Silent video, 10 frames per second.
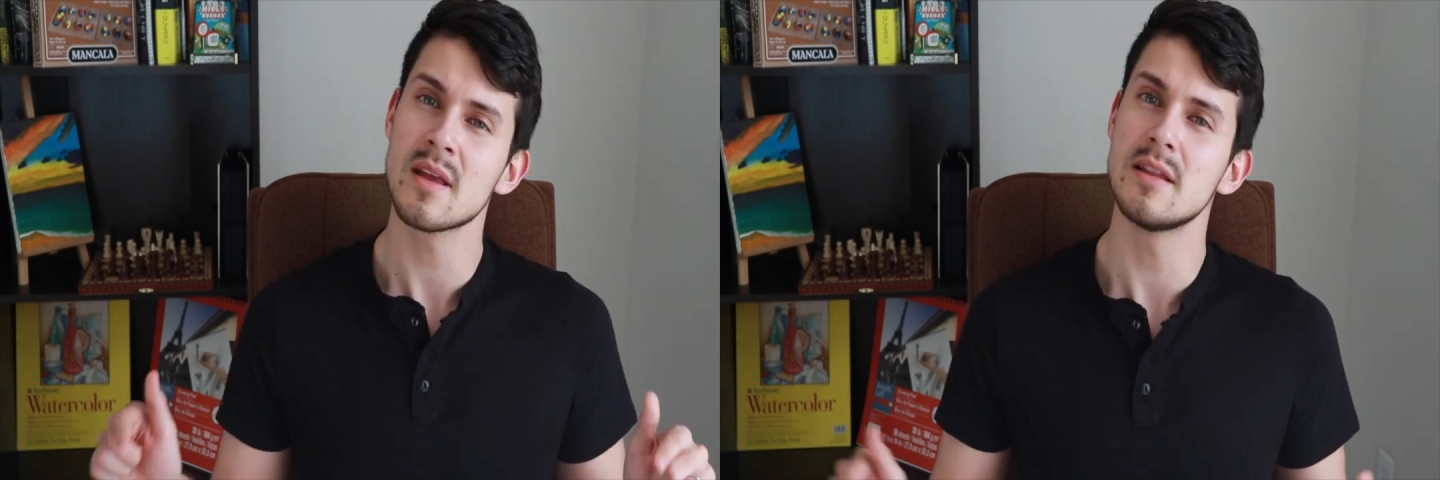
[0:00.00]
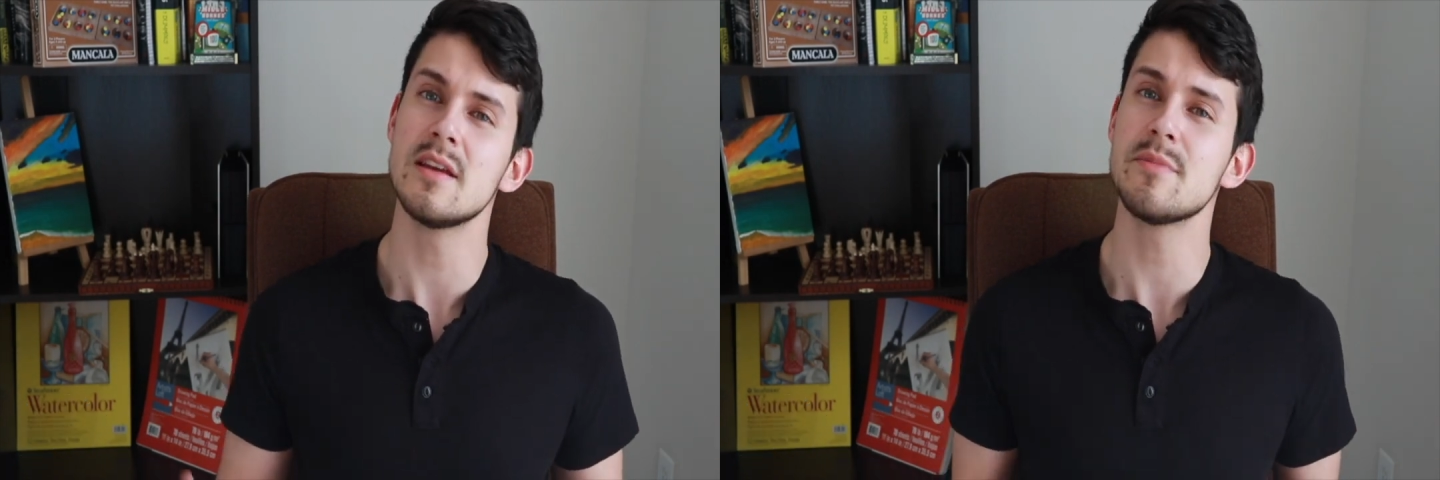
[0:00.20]

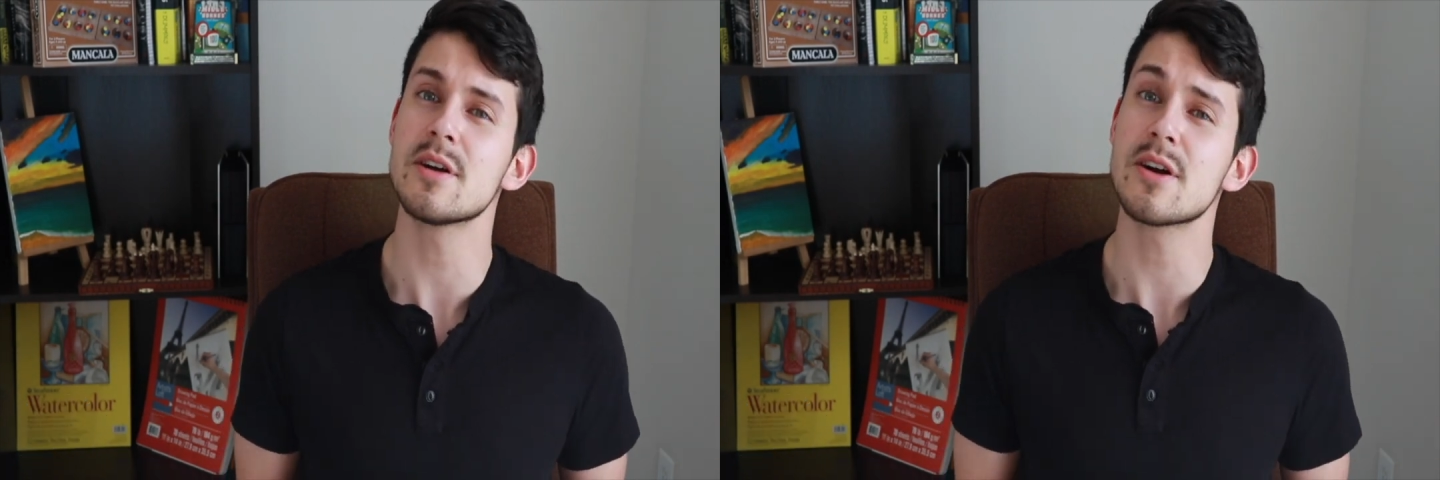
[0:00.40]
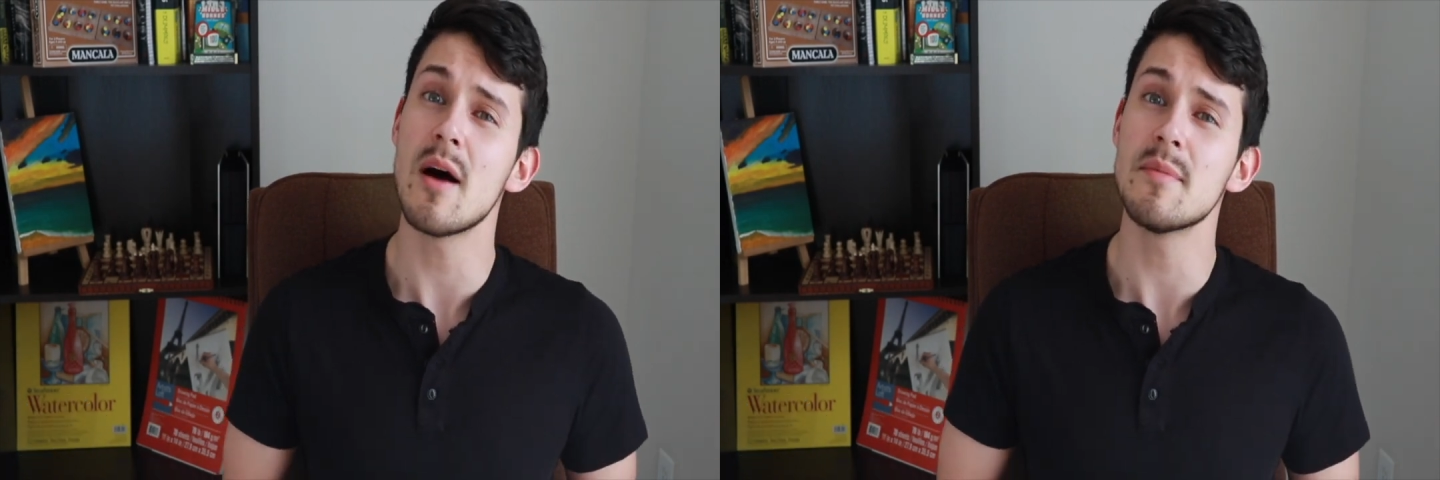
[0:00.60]
leave me
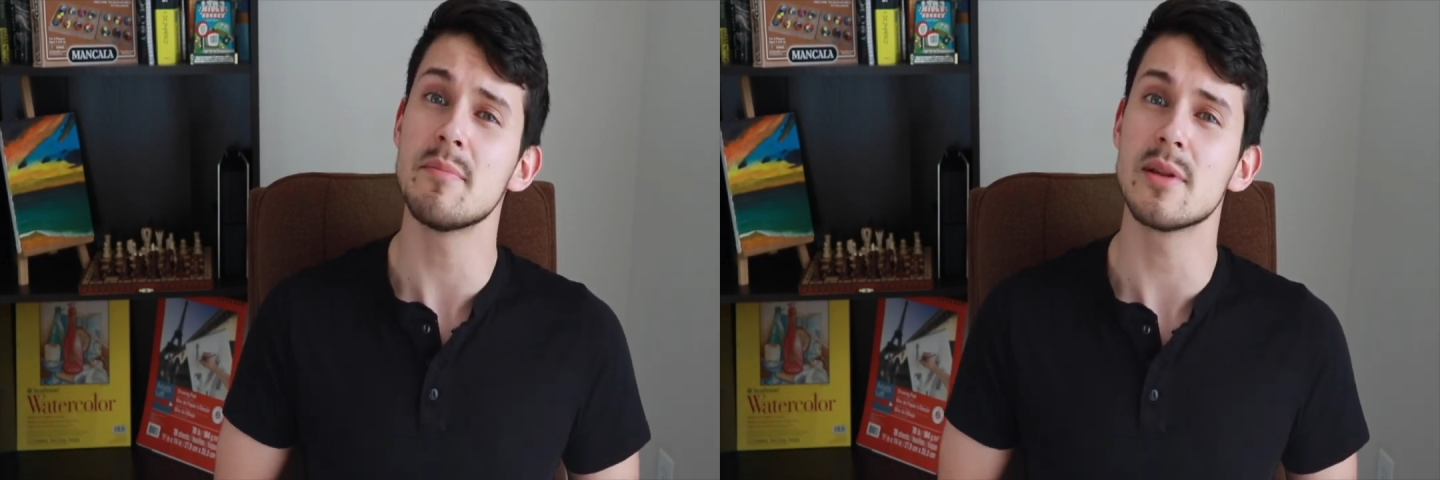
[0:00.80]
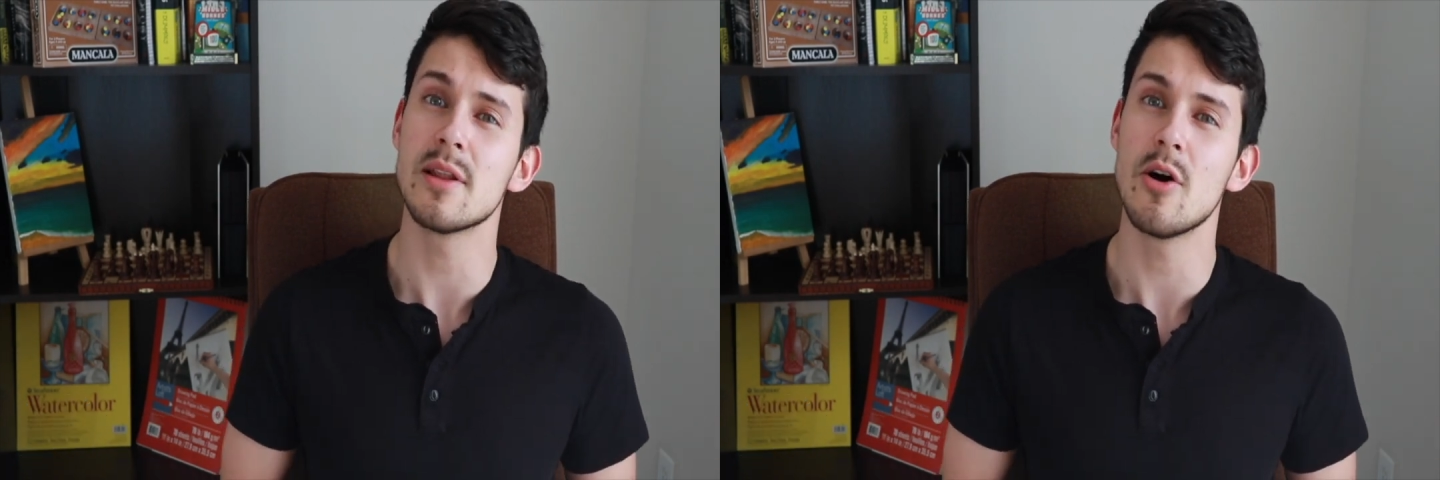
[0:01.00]
a comment
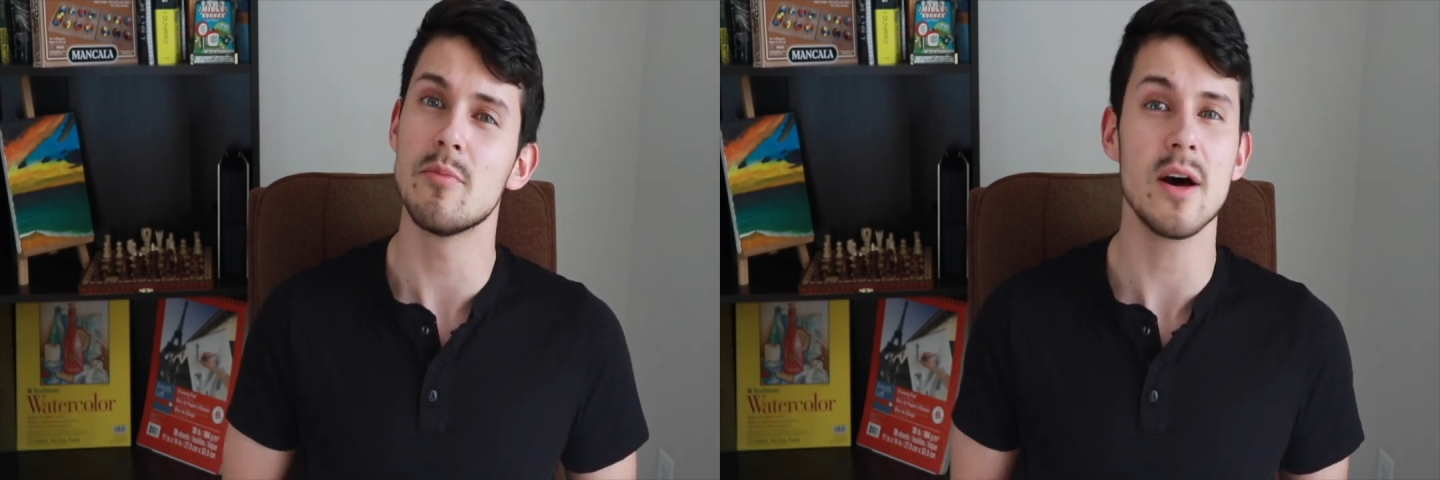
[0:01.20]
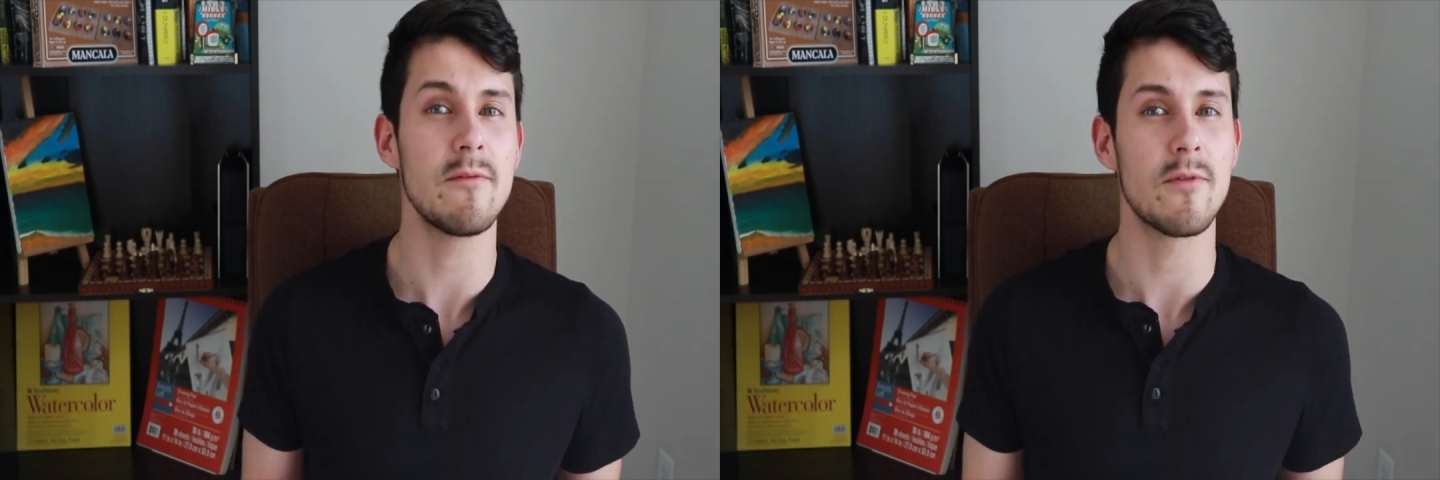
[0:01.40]
below,
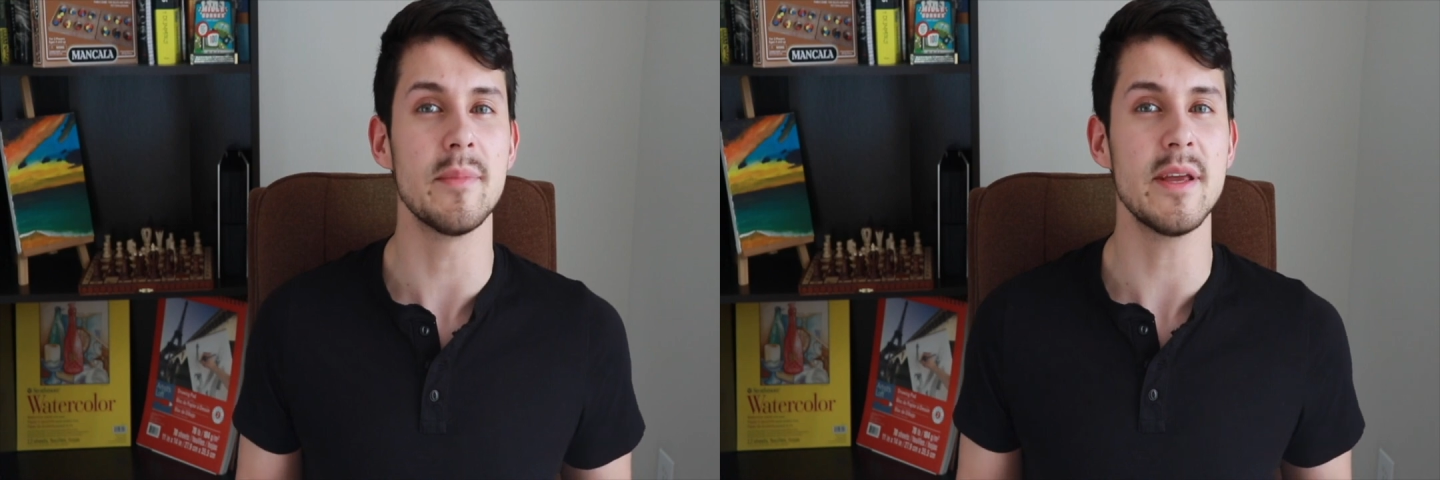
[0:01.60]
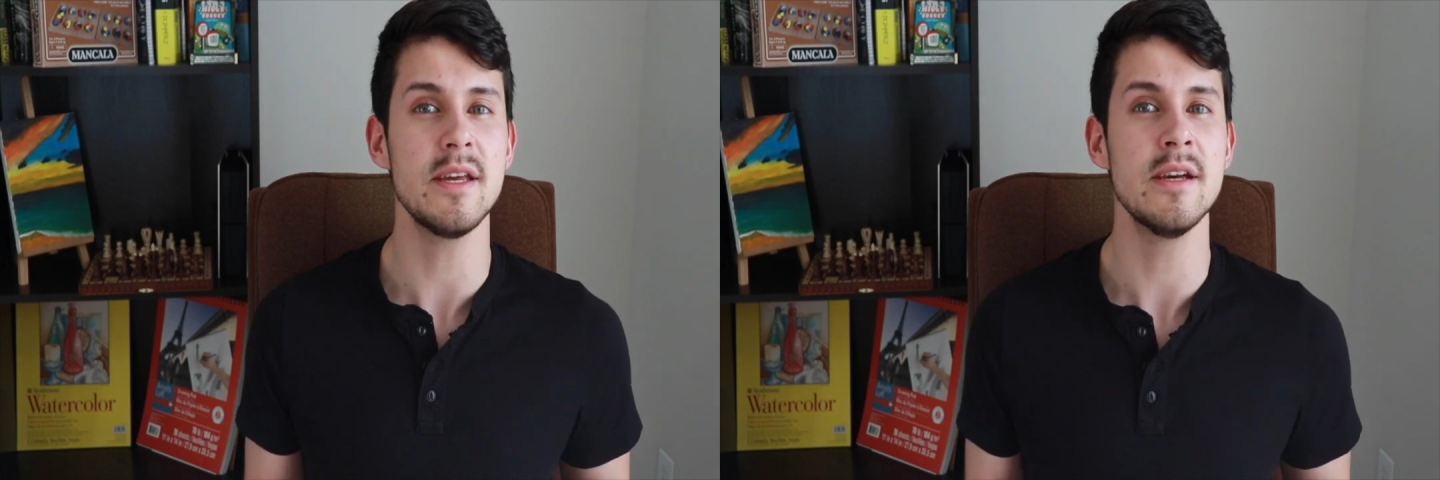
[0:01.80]
but for
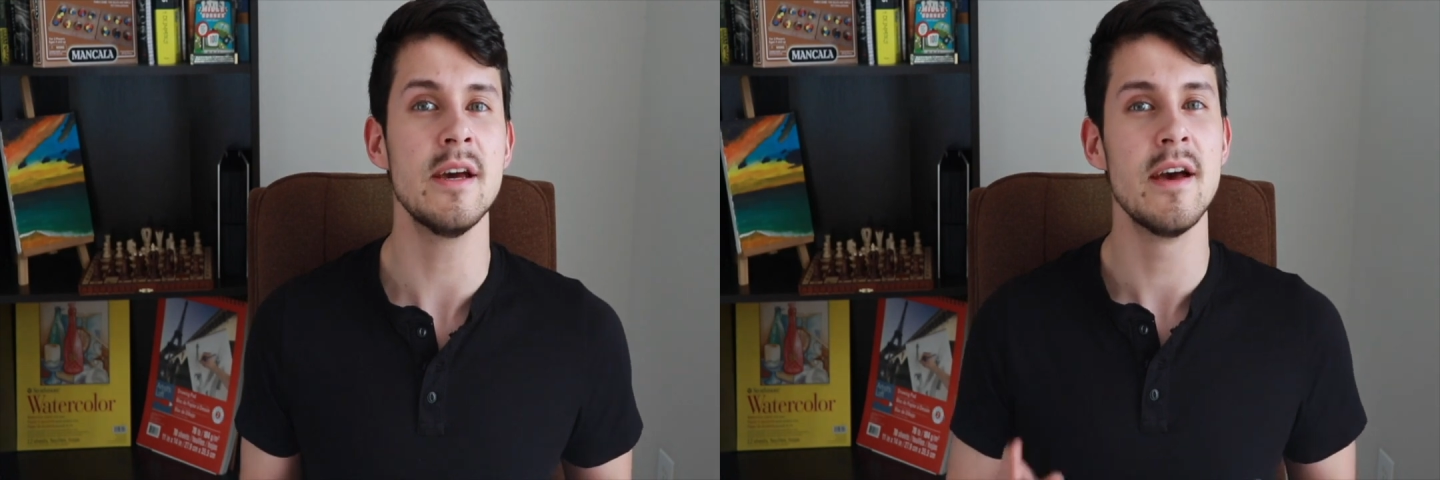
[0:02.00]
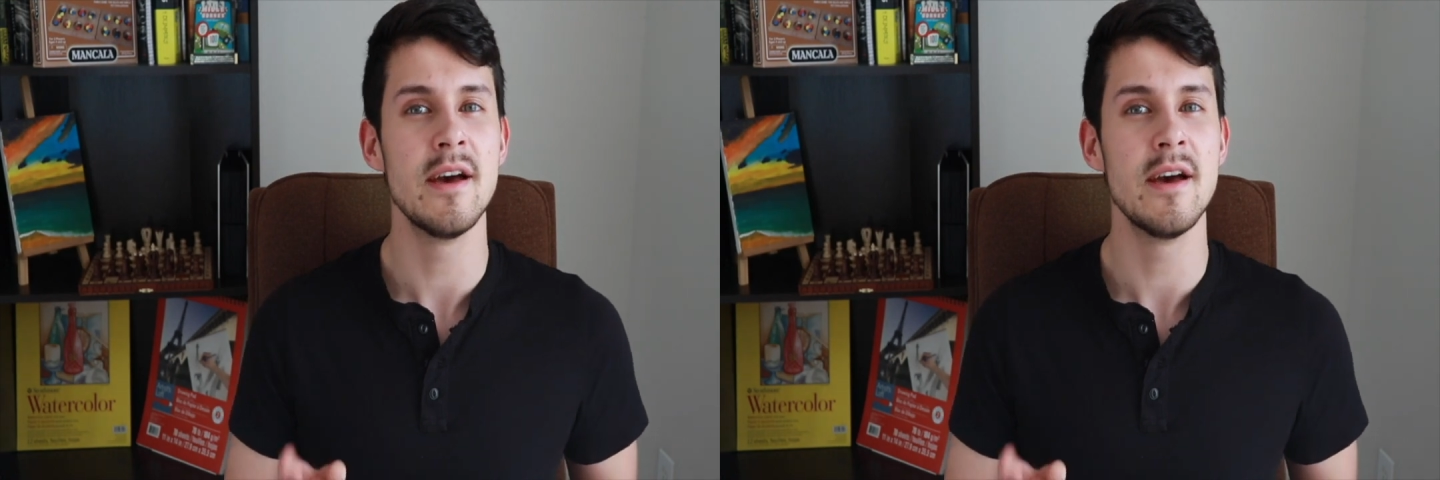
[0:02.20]
me,